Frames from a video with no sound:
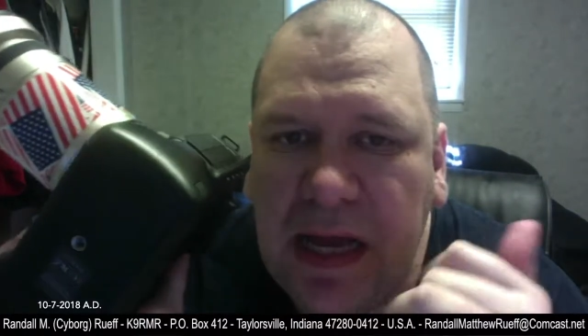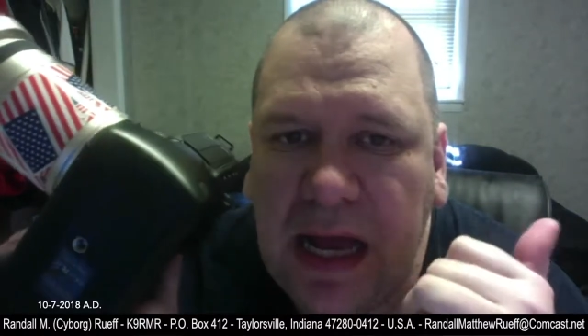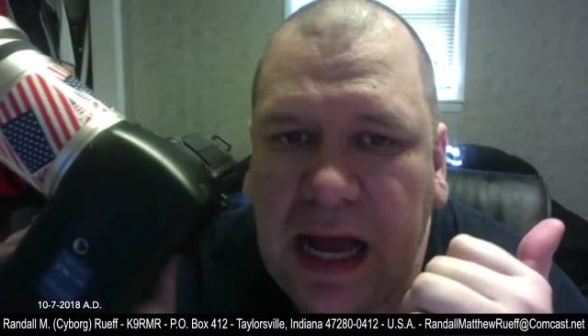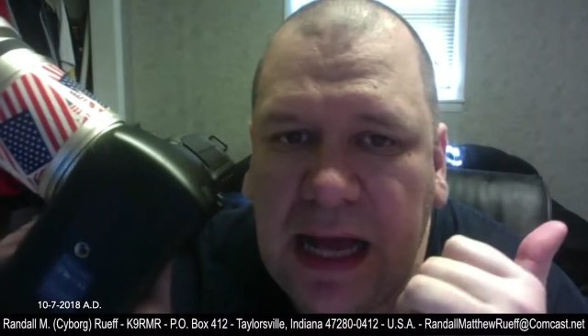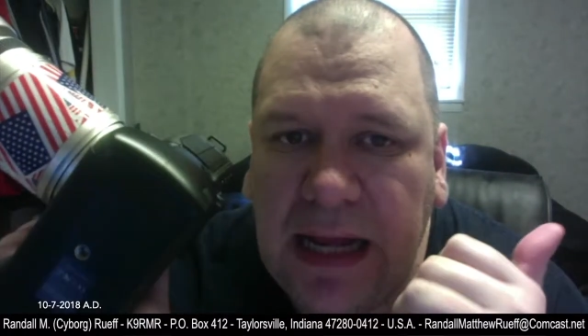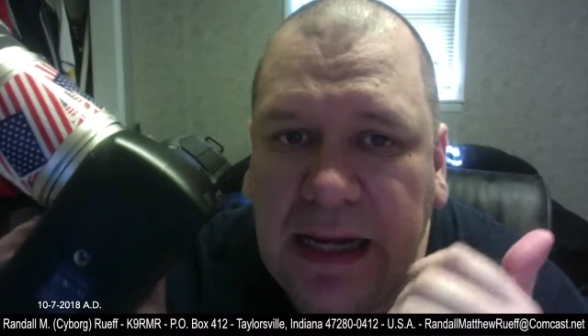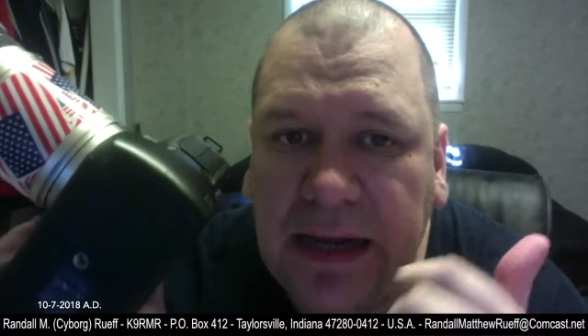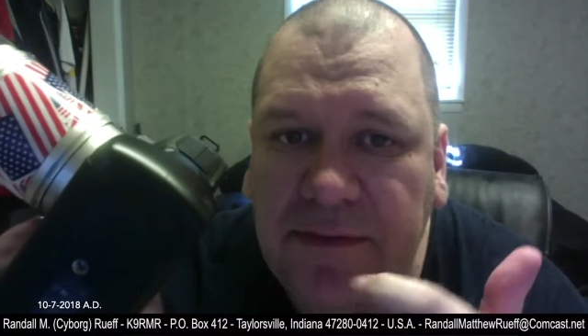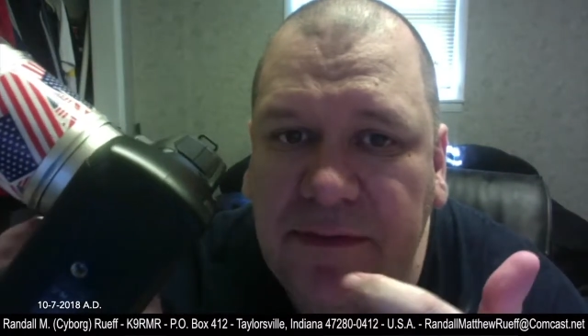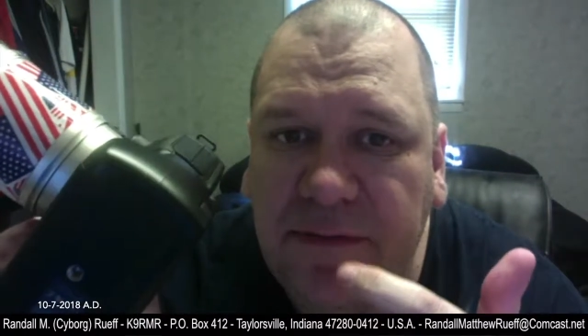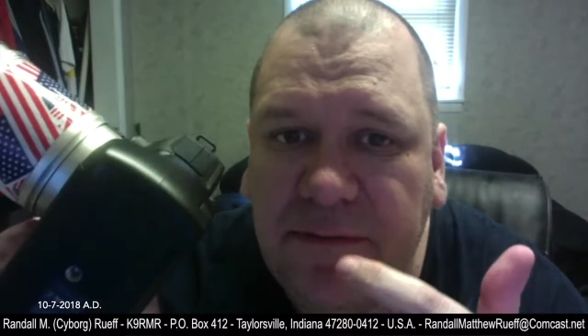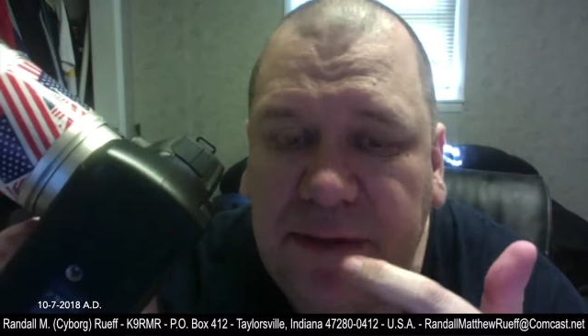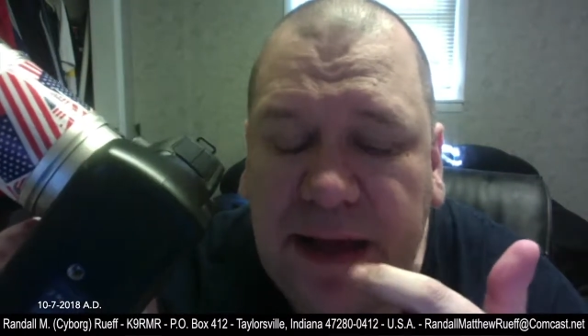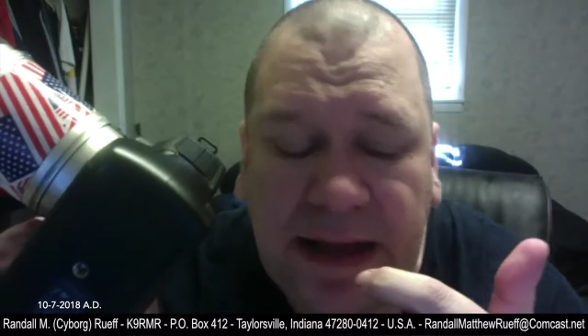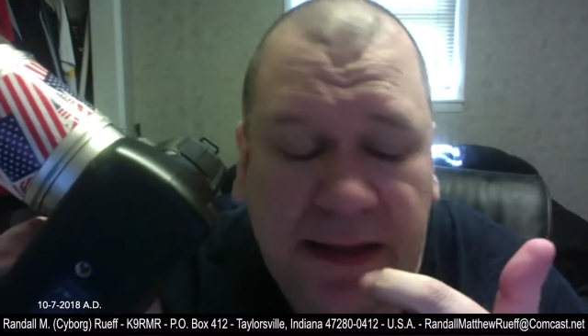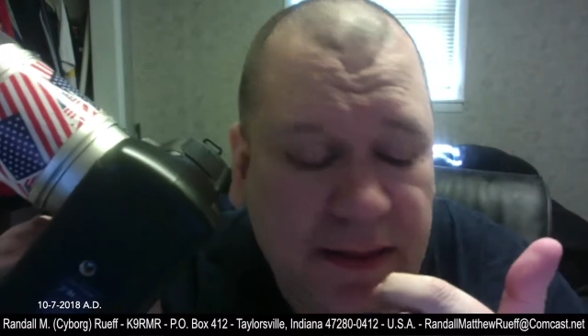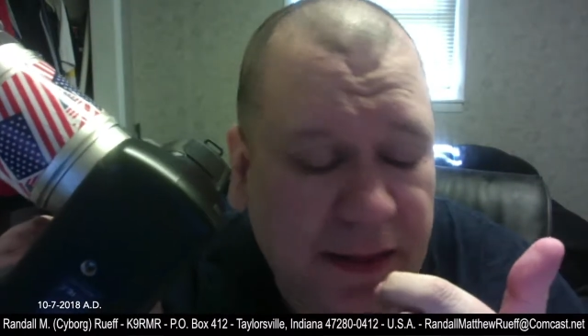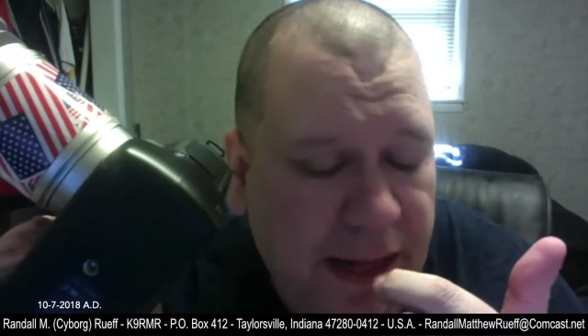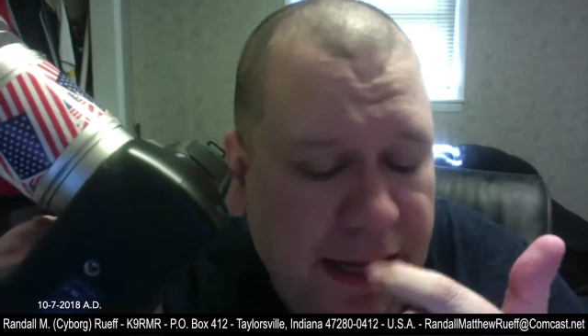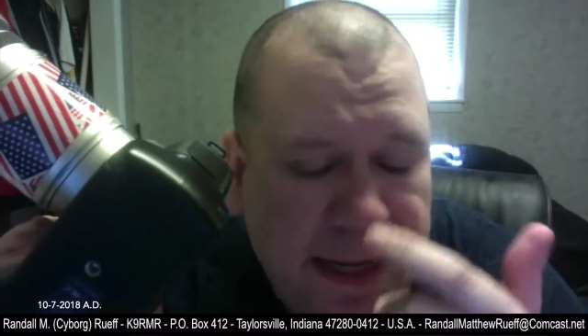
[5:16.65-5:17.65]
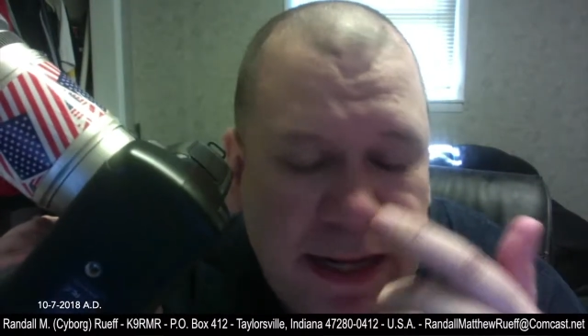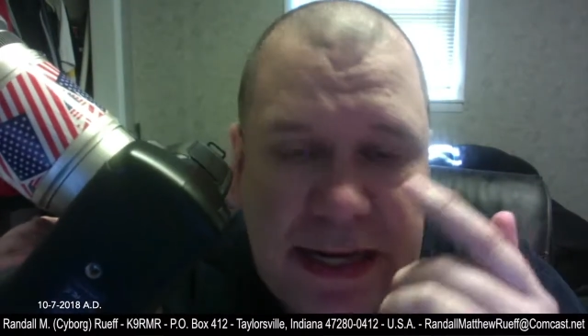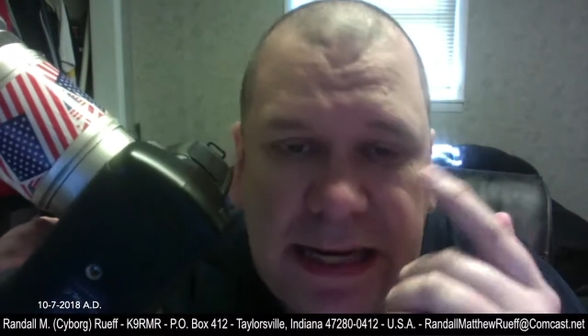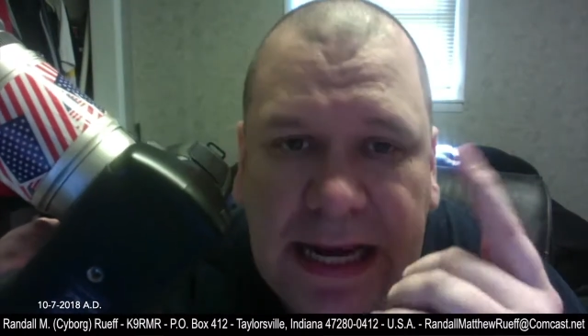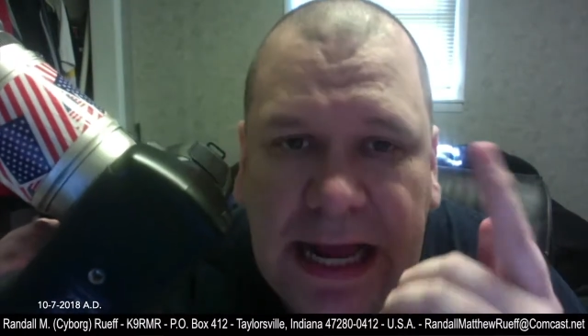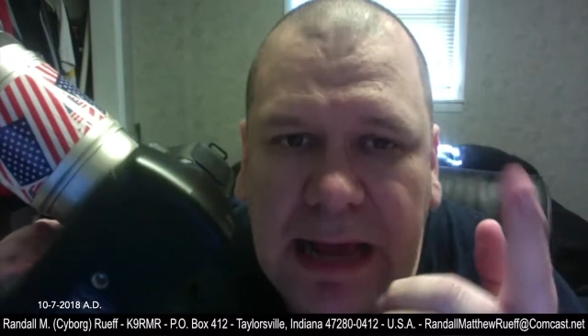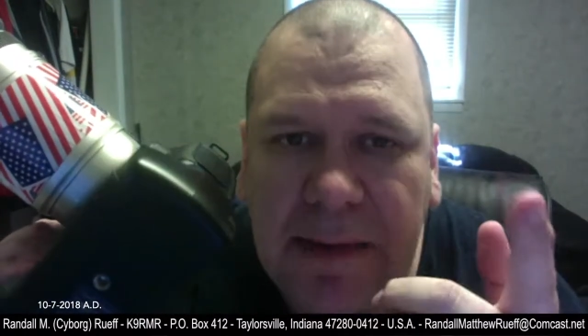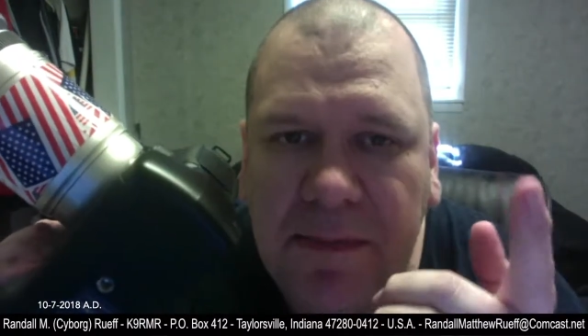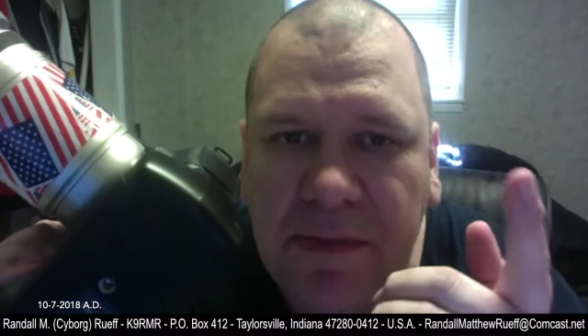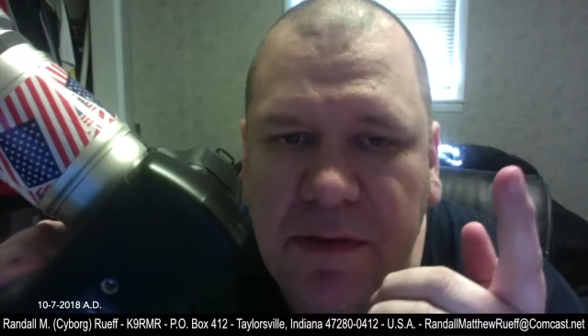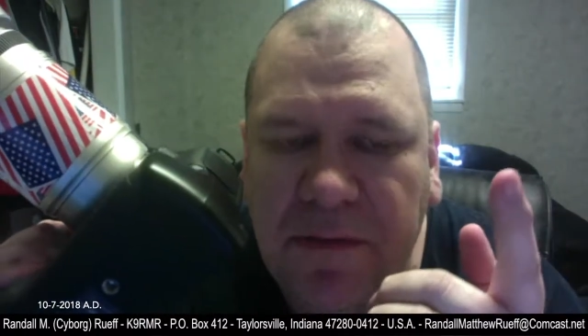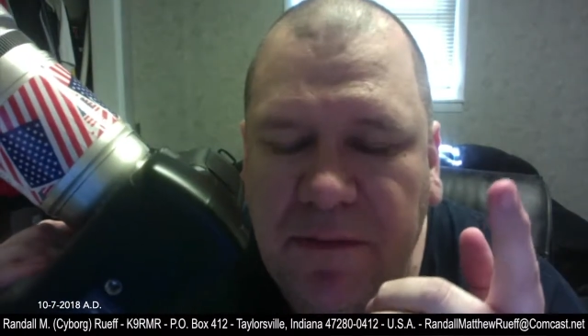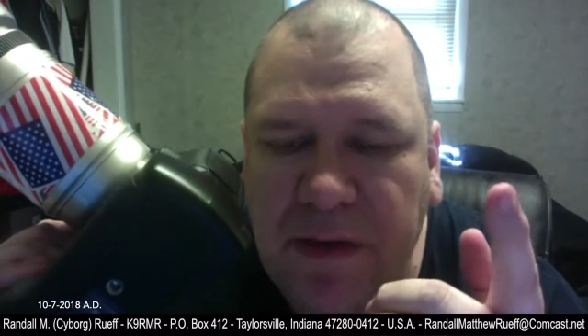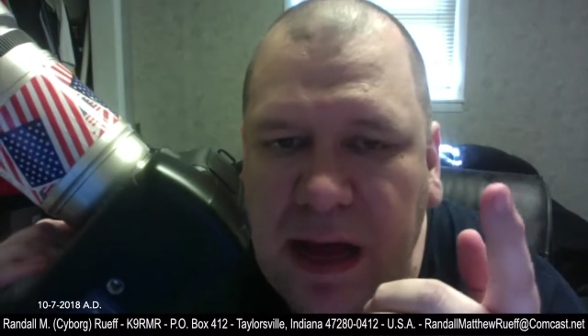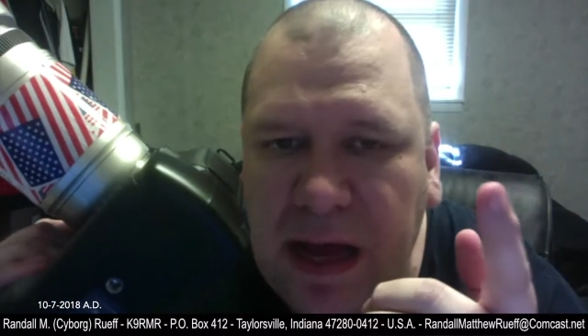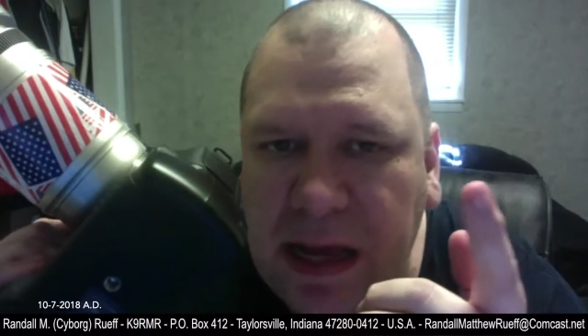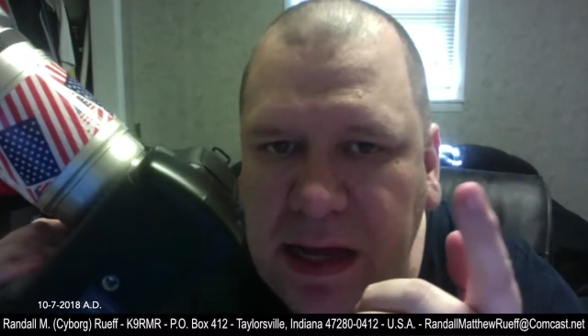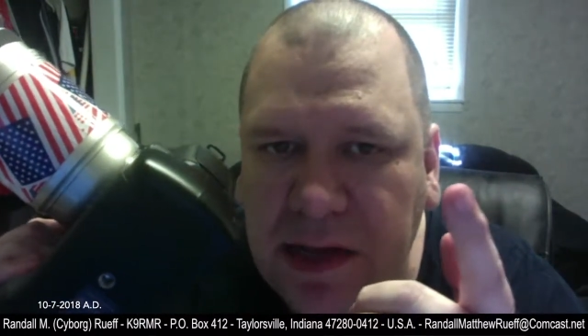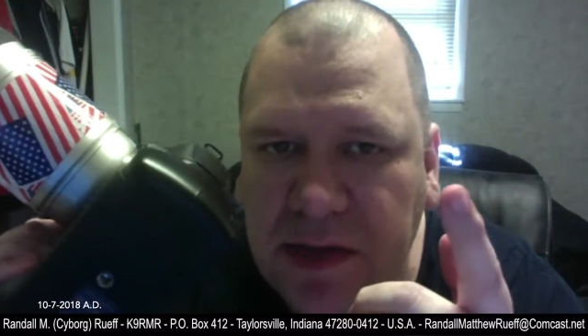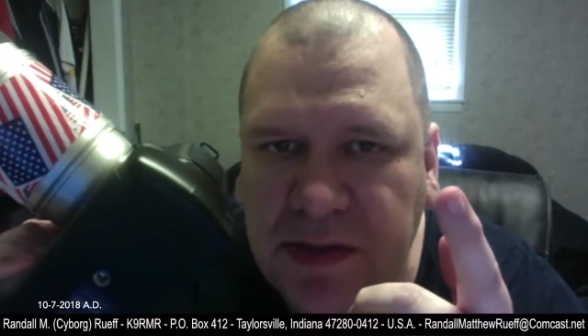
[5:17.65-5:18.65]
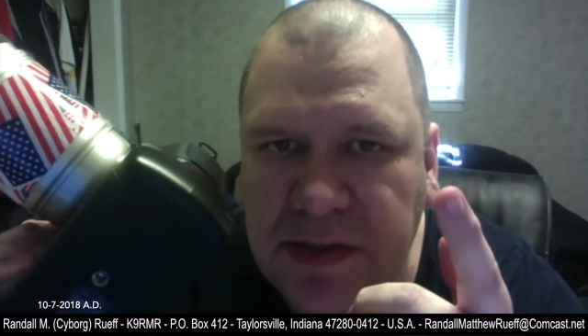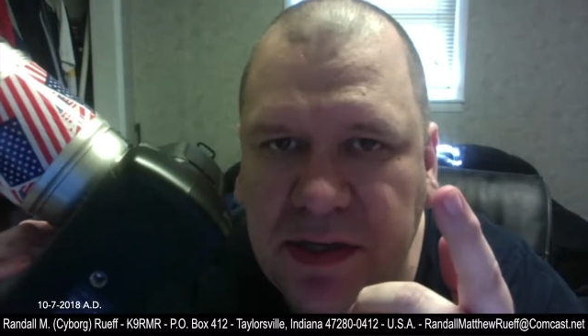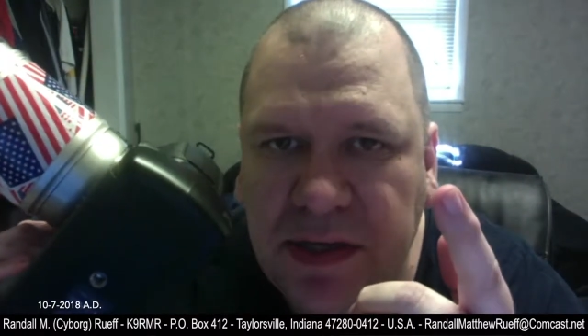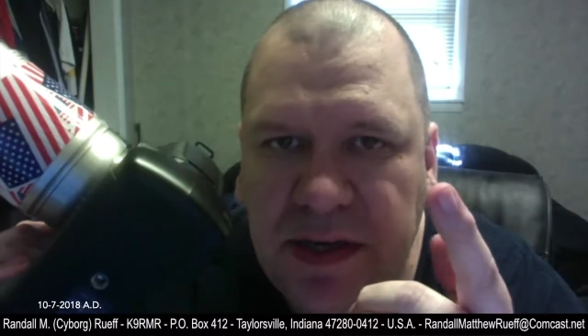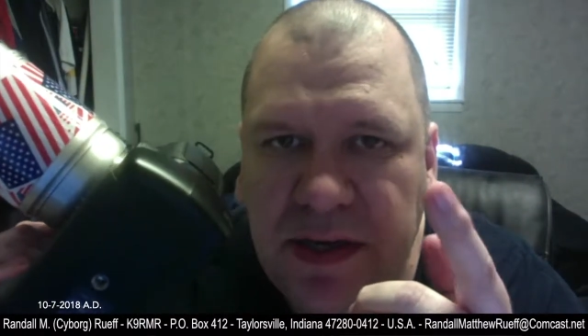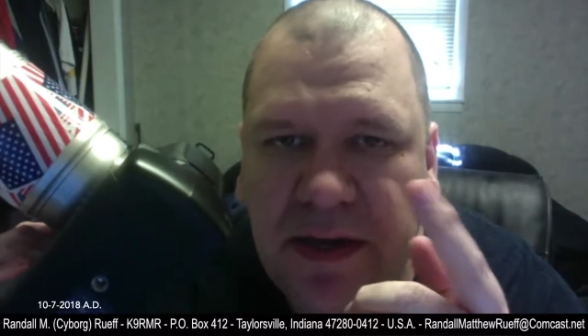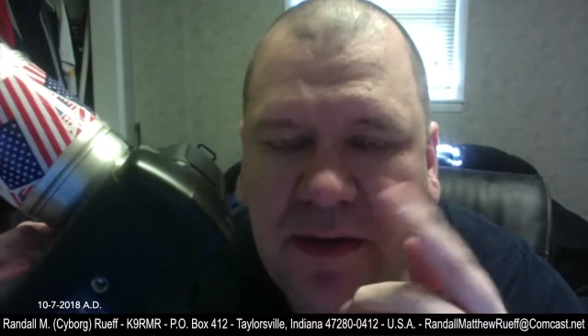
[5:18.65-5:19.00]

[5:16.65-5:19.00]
I love the fact that I can name the files.